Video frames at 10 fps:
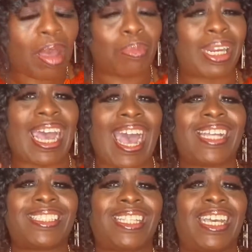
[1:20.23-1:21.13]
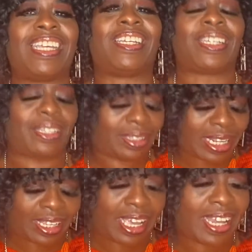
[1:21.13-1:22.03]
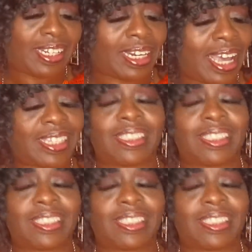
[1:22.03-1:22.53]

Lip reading: But I think that Candy likes